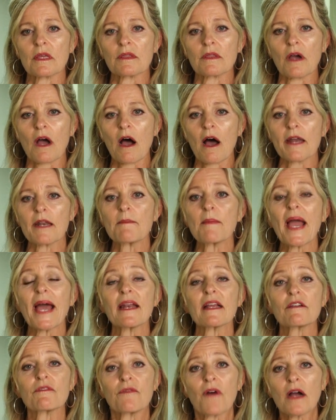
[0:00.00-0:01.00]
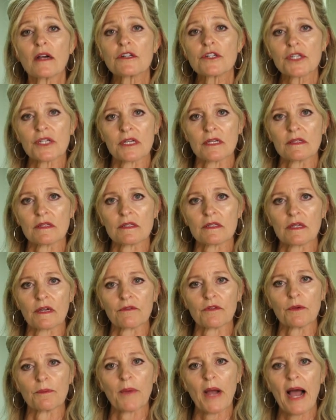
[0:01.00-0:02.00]
the automatic functions
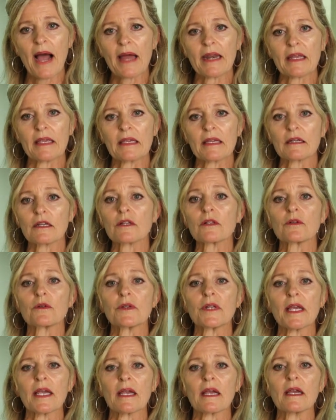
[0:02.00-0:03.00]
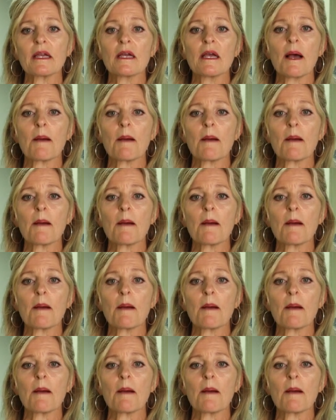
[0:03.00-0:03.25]
of your body including